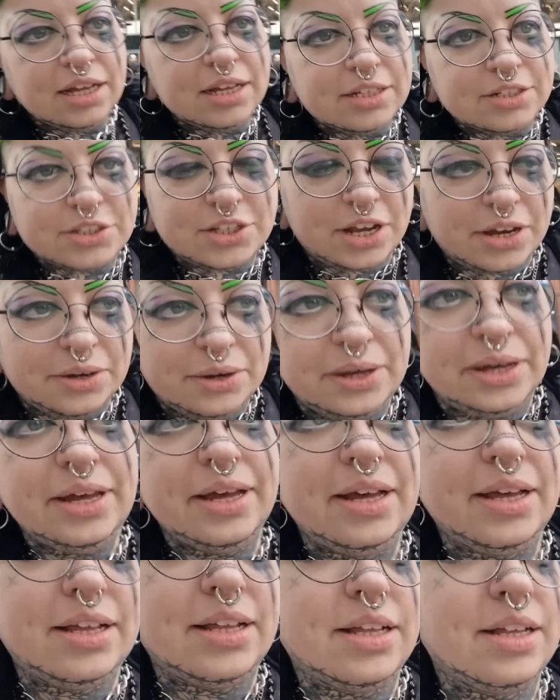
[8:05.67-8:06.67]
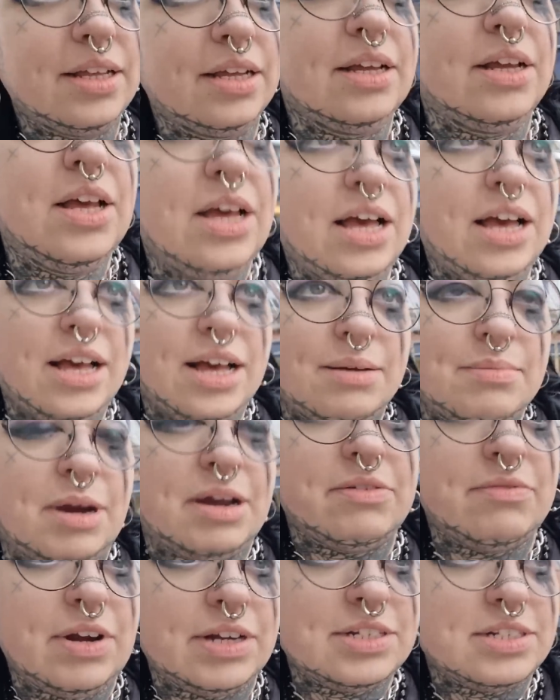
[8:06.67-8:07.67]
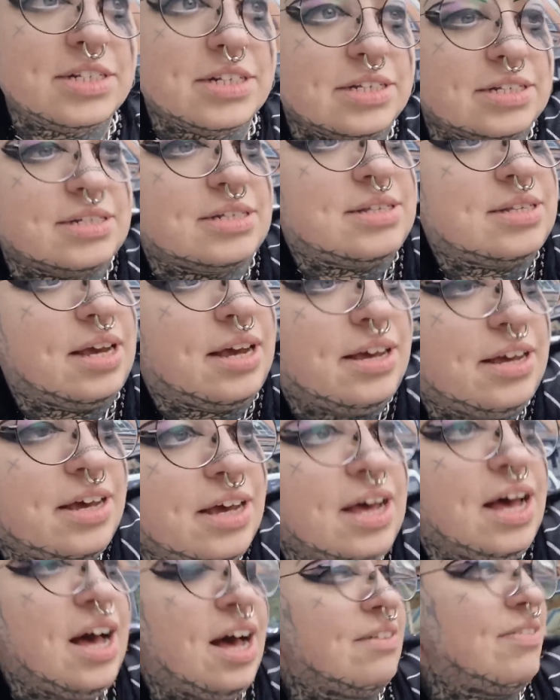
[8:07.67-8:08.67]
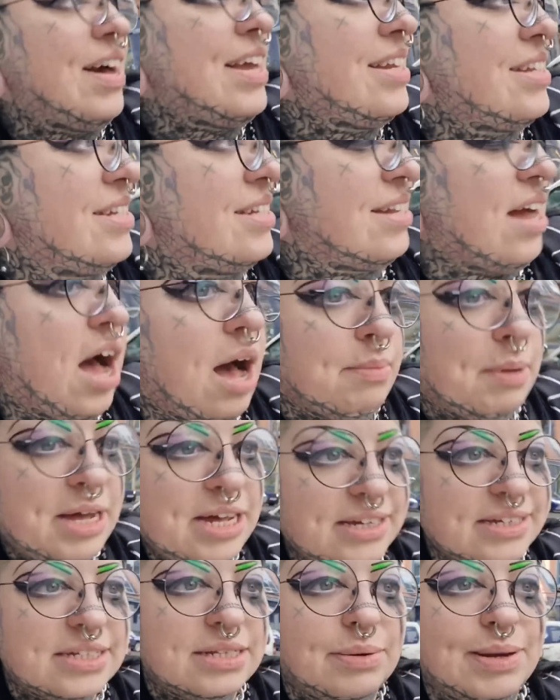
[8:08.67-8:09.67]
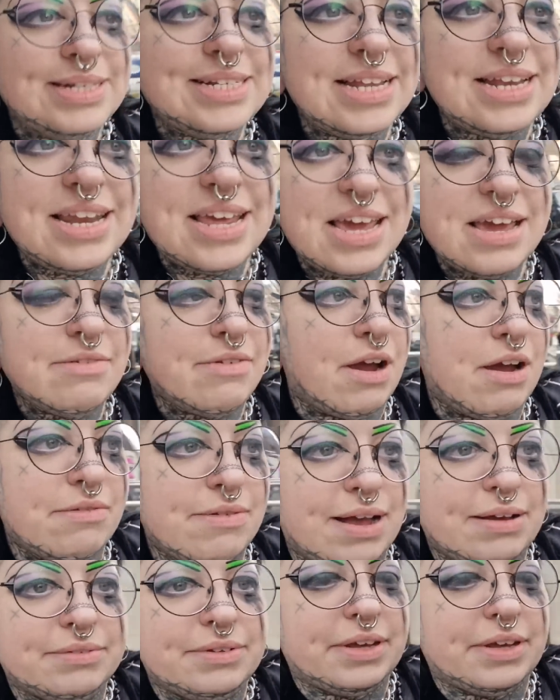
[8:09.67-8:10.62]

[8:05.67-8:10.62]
So I might run to, I've had a Starbucks. Where's a Nero around